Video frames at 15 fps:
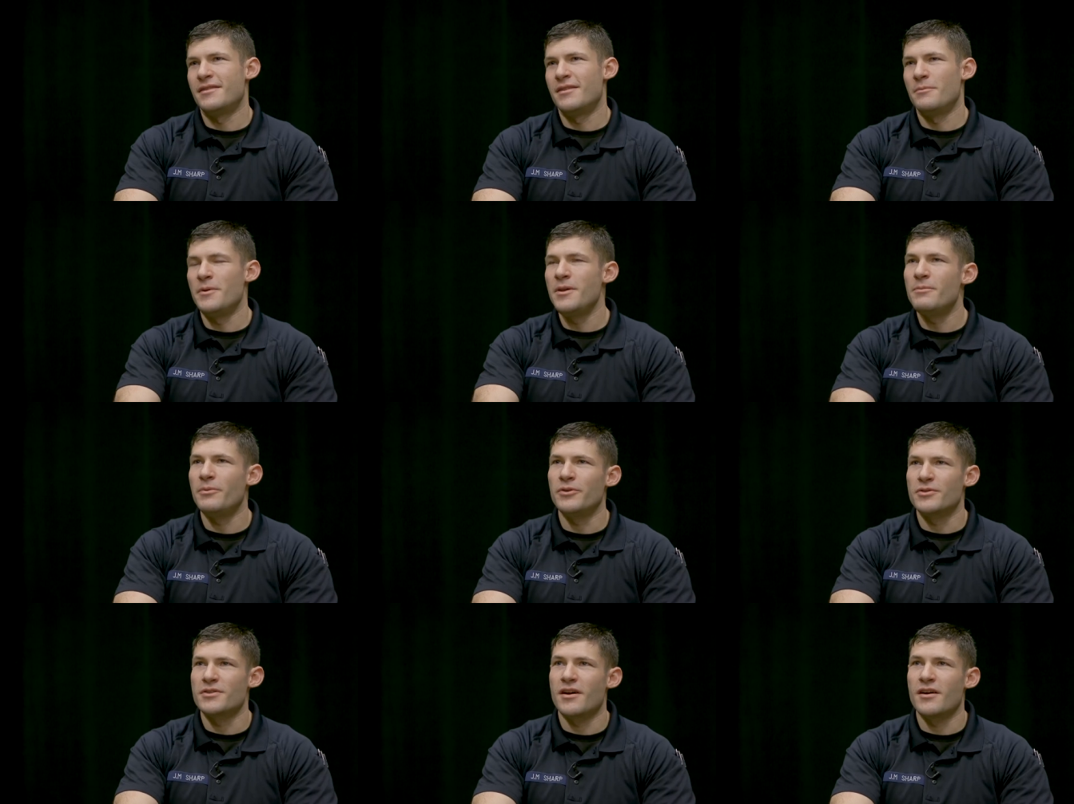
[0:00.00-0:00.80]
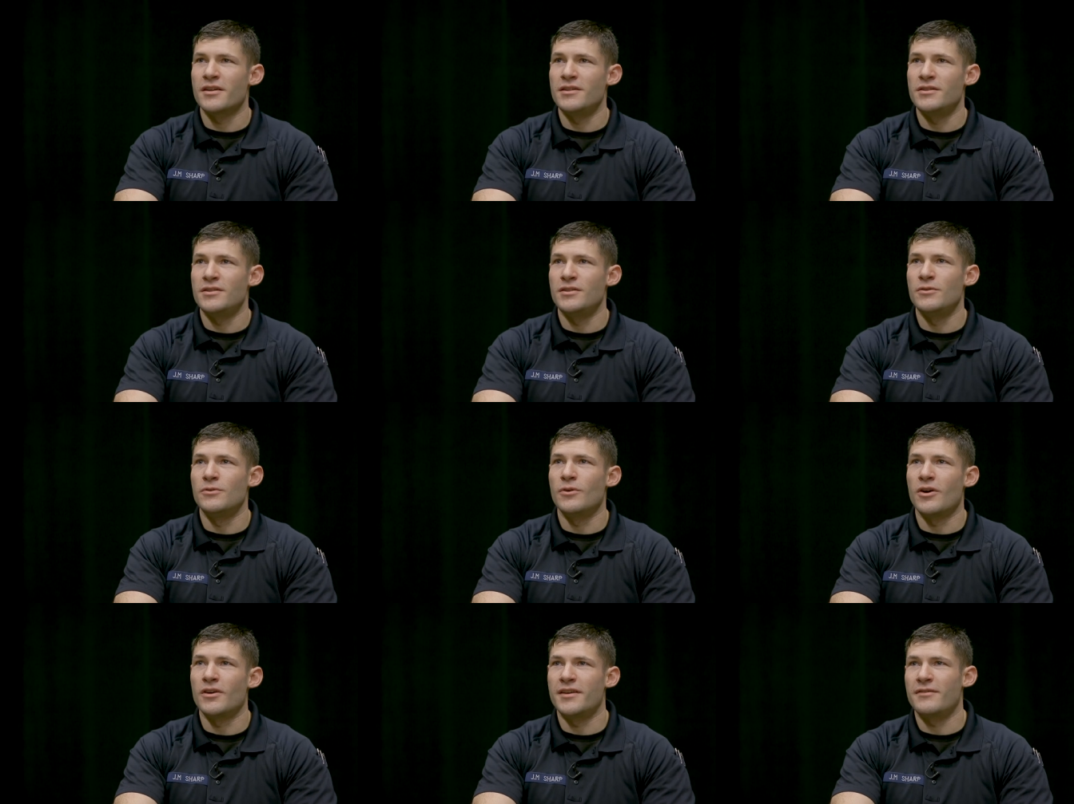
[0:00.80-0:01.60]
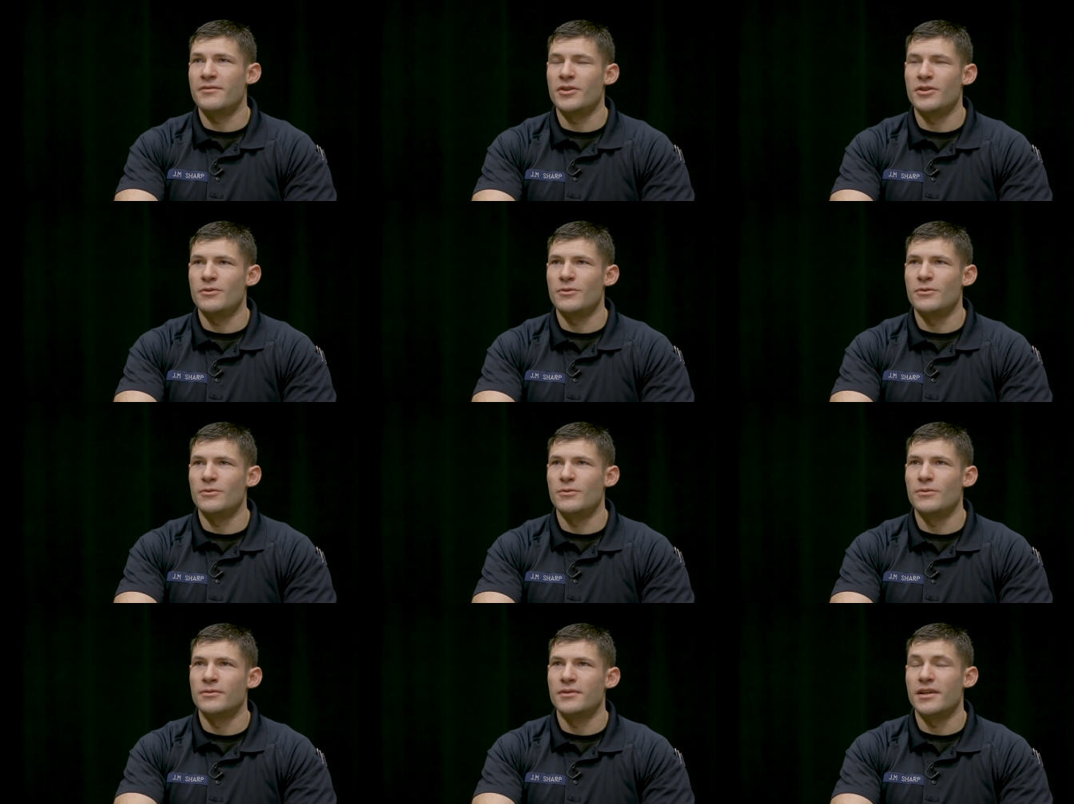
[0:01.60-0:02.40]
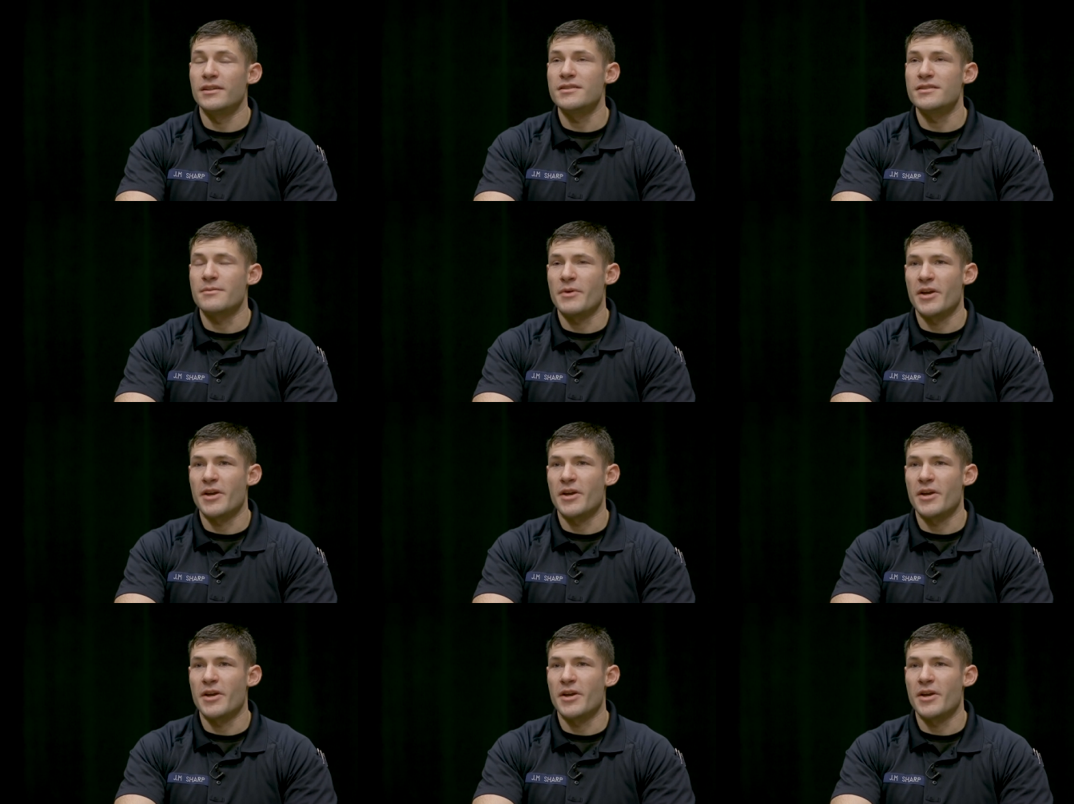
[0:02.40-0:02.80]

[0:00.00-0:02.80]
the people you're talking to are giving you, at least in